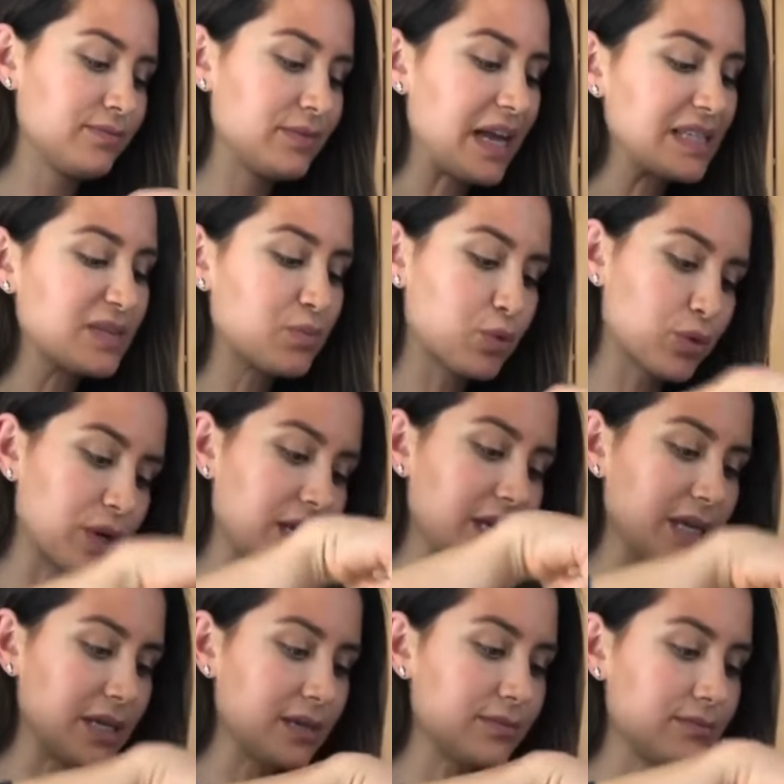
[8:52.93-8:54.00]
That's
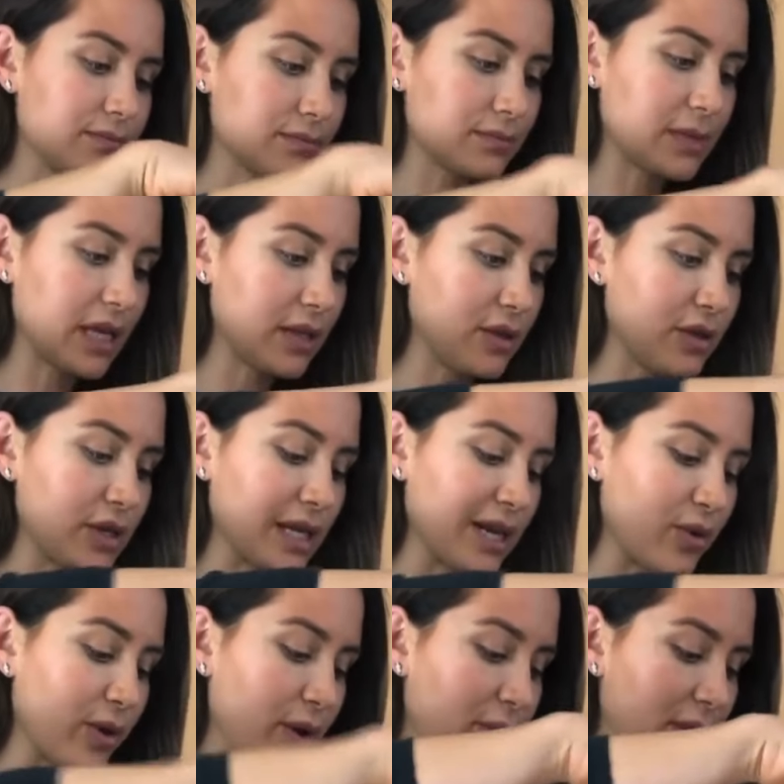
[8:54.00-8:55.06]
pretty, like, you could
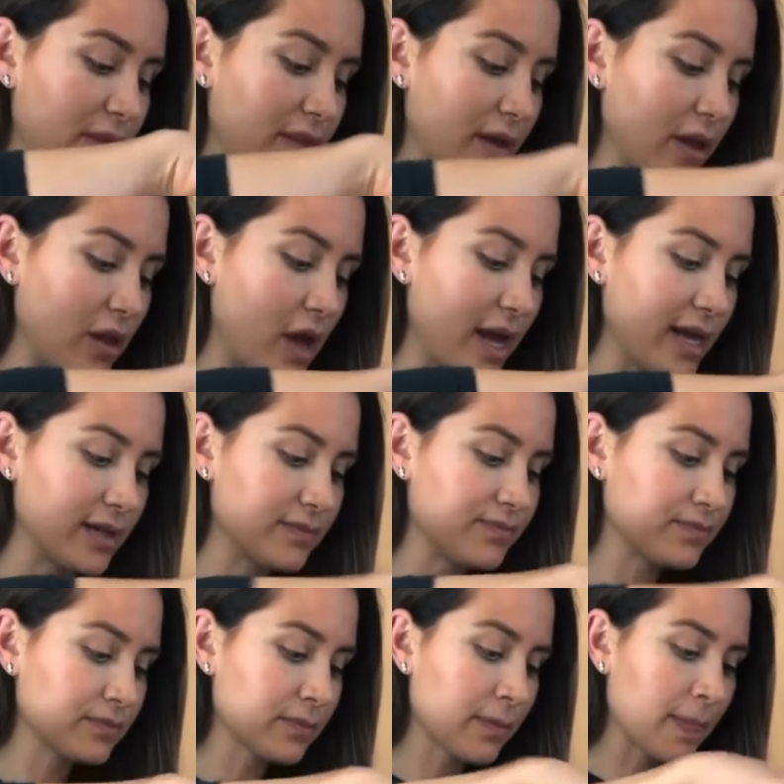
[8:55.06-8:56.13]
get away with a lot.
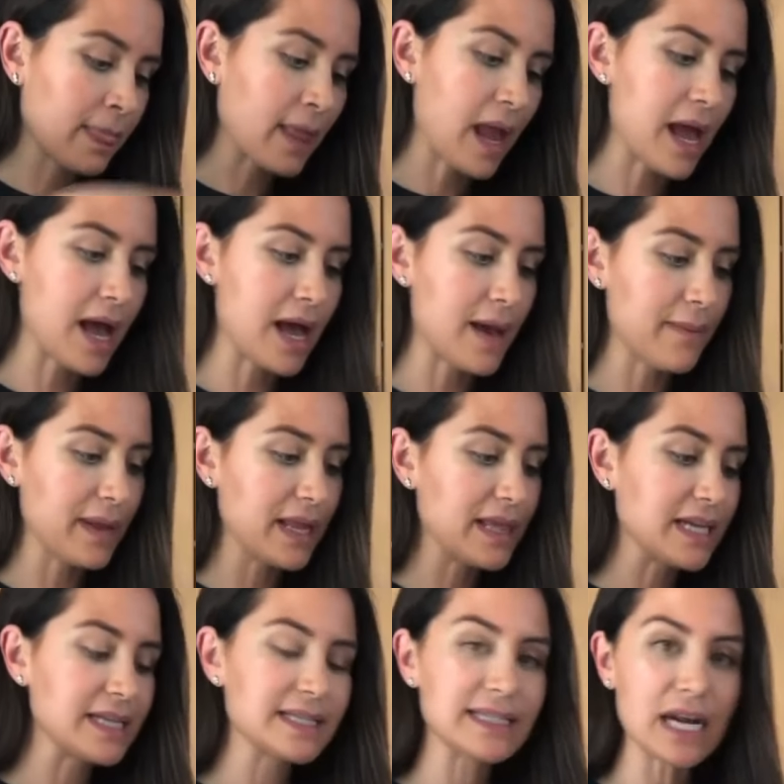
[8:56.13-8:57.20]
And
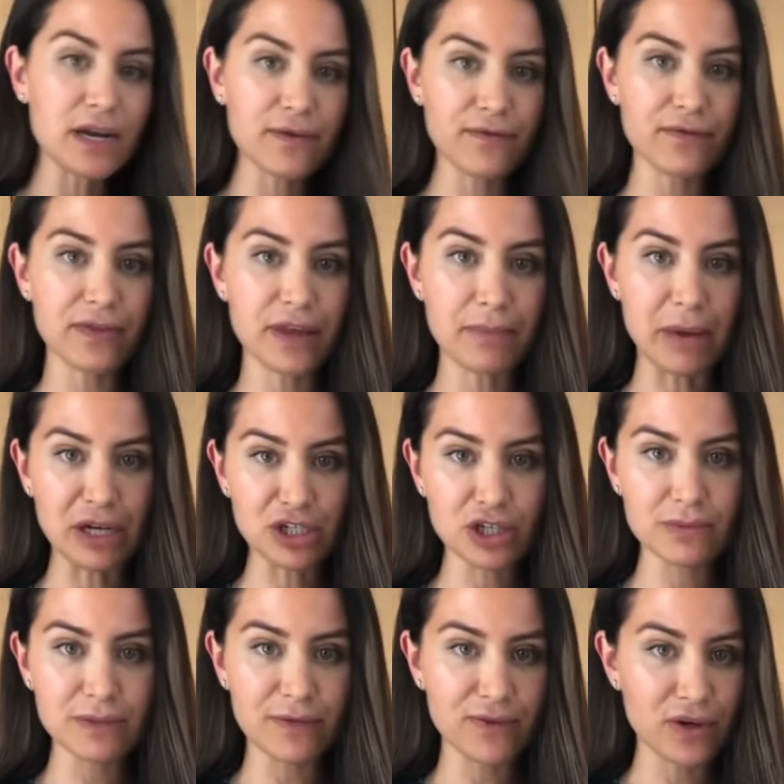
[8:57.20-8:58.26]
then instead of the
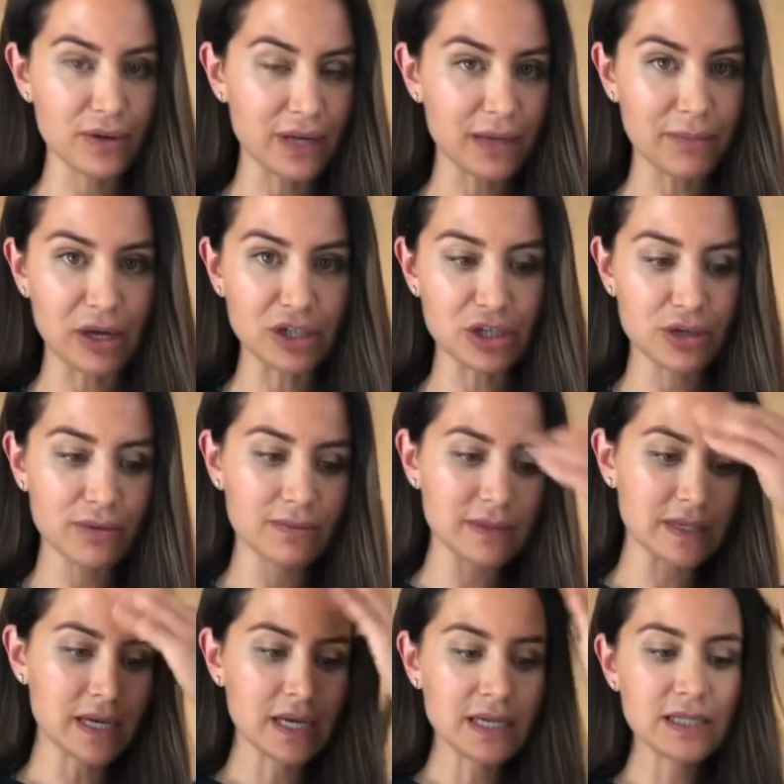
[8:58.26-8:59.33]
mushrooms, if you don't like
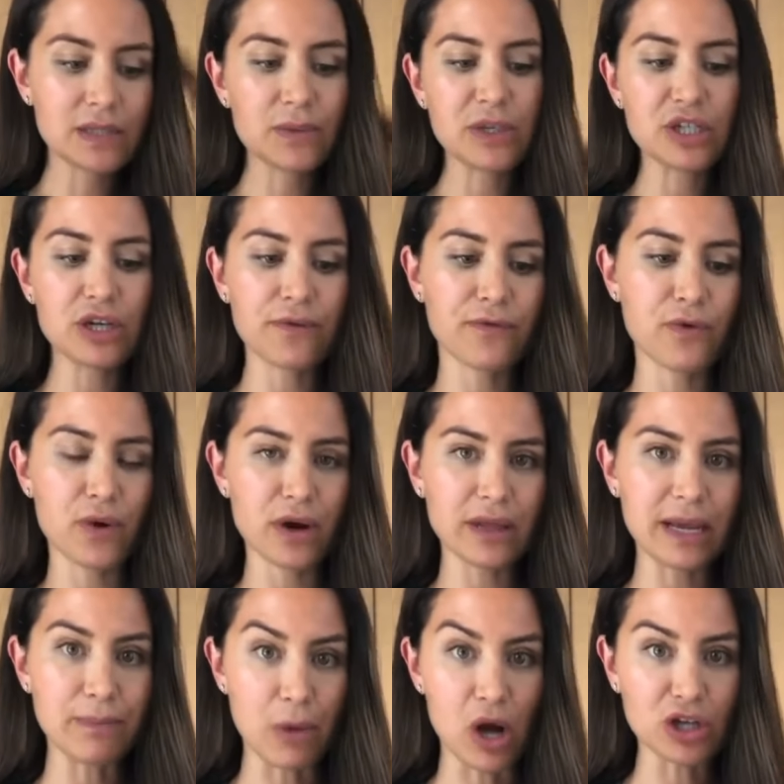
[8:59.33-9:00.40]
mushrooms, switch it for
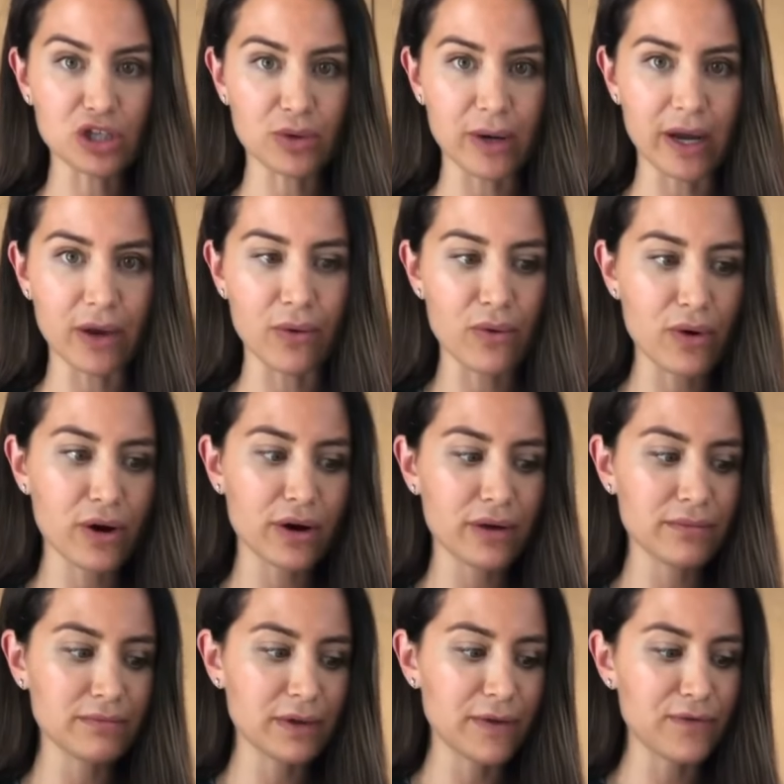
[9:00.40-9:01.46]
like bok choy.
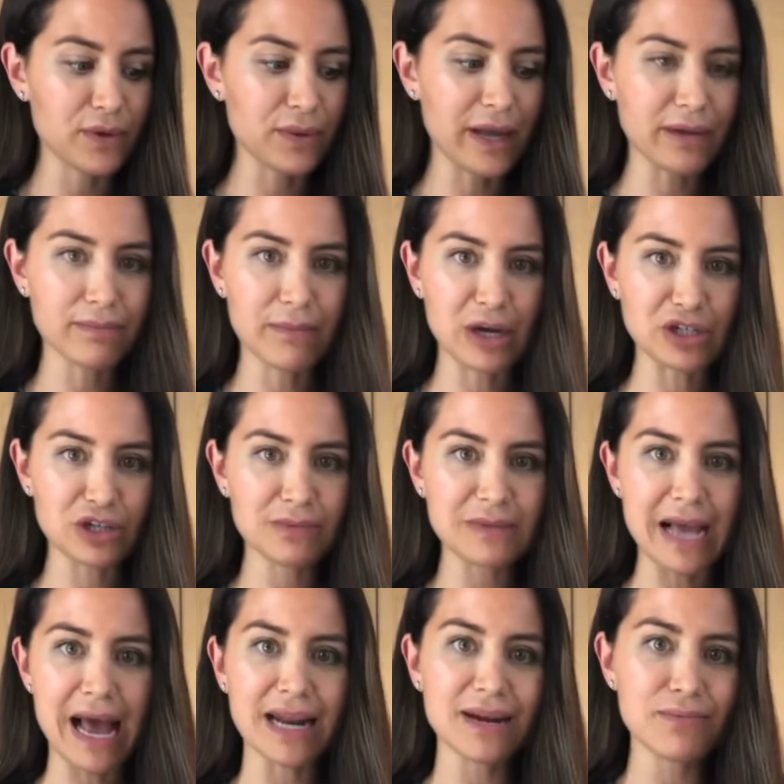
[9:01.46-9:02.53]
Or if you like
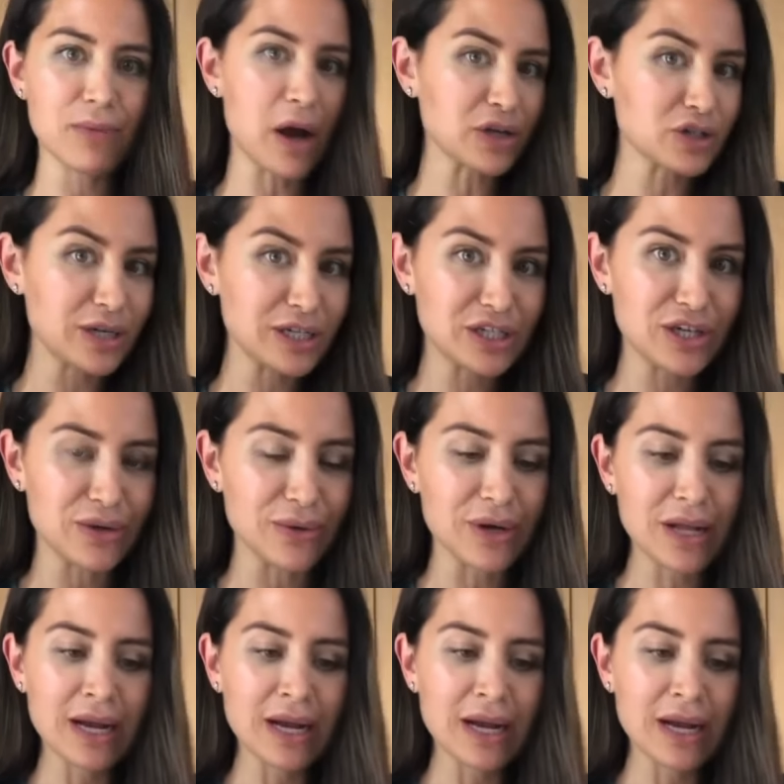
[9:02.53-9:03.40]
mushrooms, add in bok choy too.